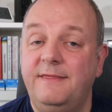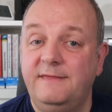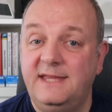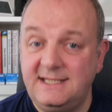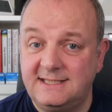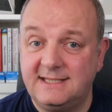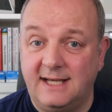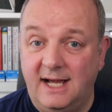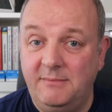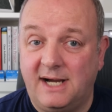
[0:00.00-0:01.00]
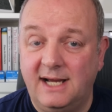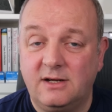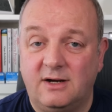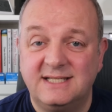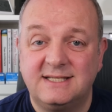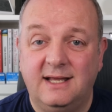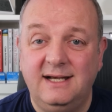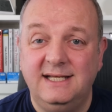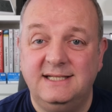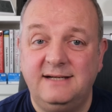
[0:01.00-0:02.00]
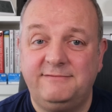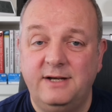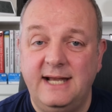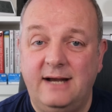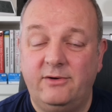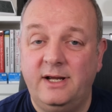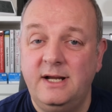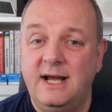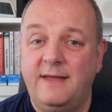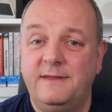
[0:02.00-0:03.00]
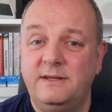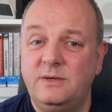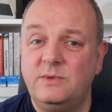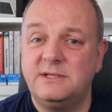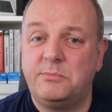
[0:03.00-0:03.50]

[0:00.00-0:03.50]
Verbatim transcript: This time, I got a slightly different error that there was